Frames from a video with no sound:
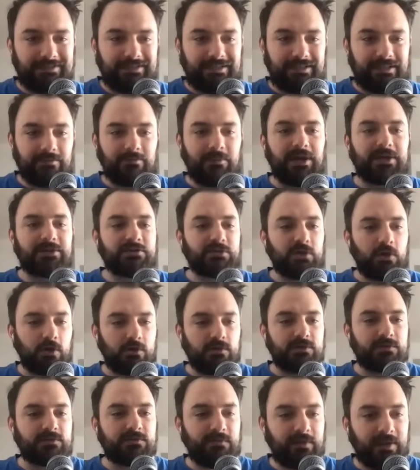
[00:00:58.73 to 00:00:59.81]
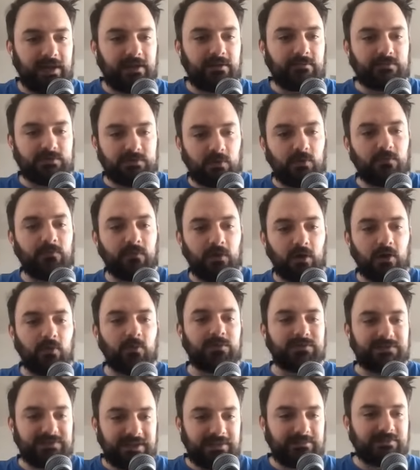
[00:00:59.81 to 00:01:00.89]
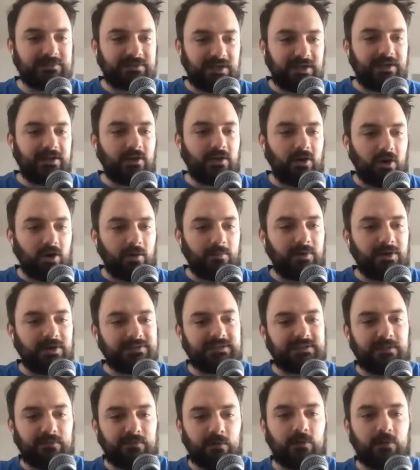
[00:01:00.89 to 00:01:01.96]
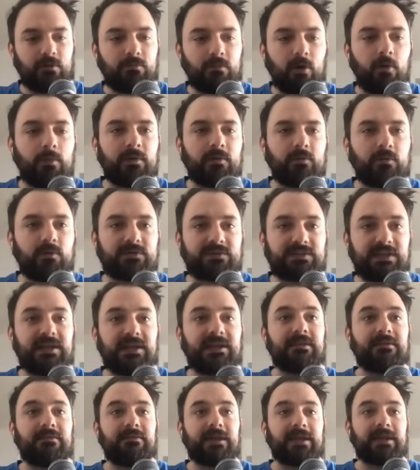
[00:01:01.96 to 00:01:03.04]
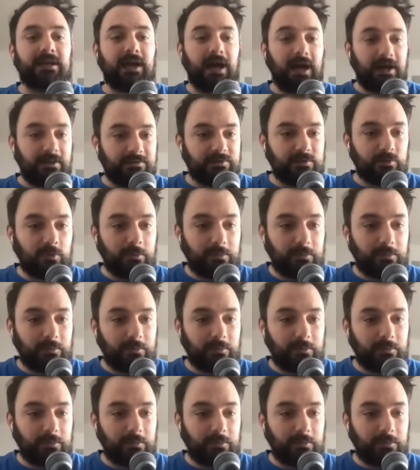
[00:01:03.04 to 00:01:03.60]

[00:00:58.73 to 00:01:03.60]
in my Chargers fandom so far was them signing Harbaugh, because every other moment was they got to a